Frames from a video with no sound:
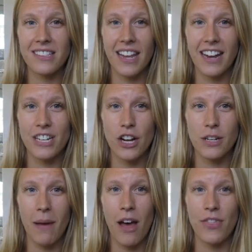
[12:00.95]
that I talked
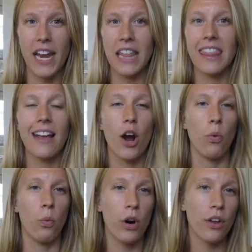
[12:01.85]
about that I think are
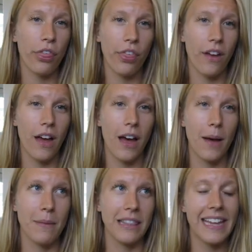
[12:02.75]
worth
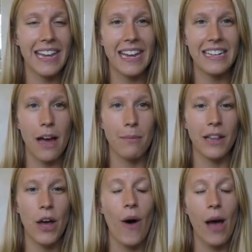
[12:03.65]
linking down
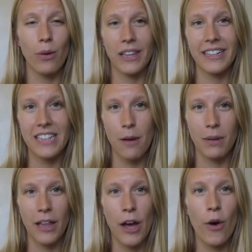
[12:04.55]
below, I will link down
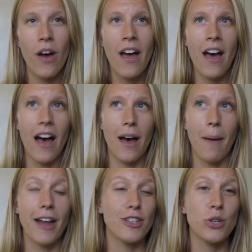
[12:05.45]
below.
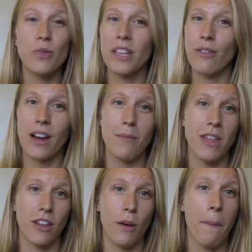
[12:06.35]
I do really
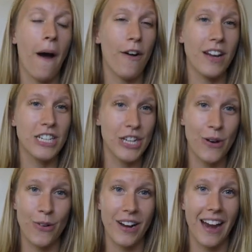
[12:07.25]
recommend the Kapari
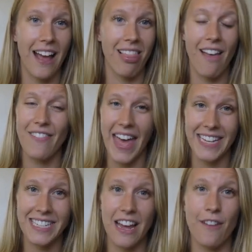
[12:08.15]
deodorant. I love that
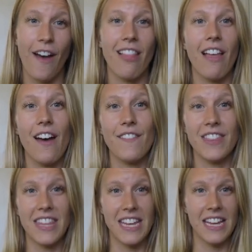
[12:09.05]
stuff. I
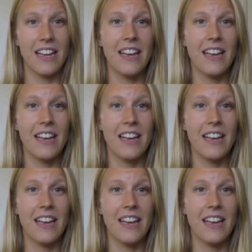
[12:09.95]
love the